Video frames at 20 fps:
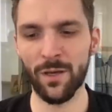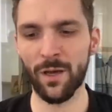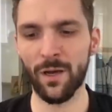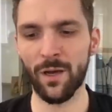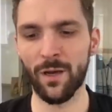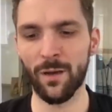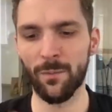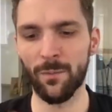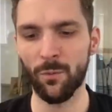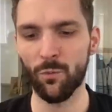
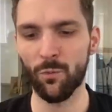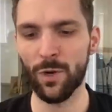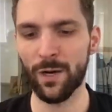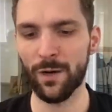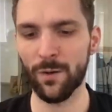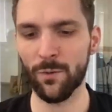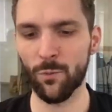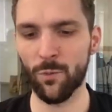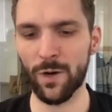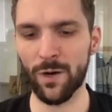
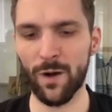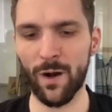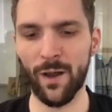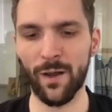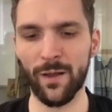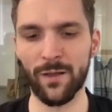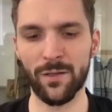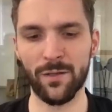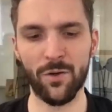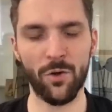where
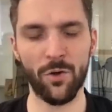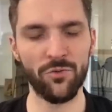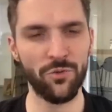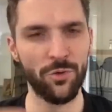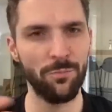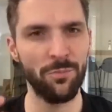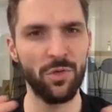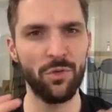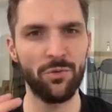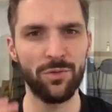I
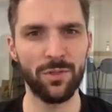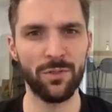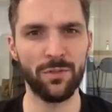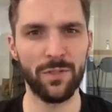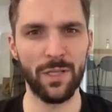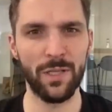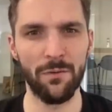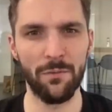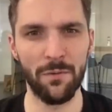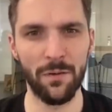contributed
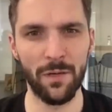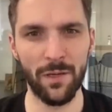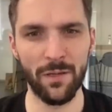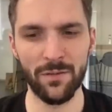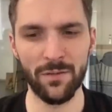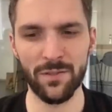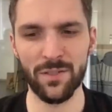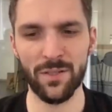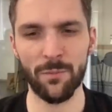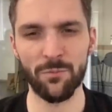
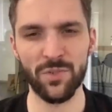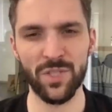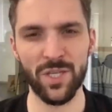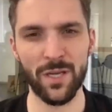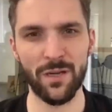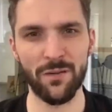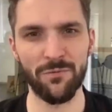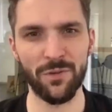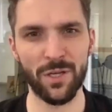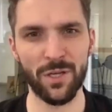in some
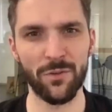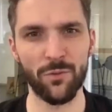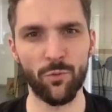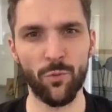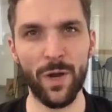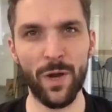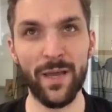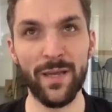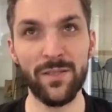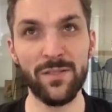significant
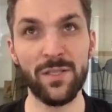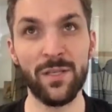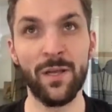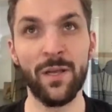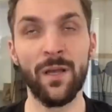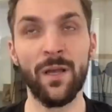ways.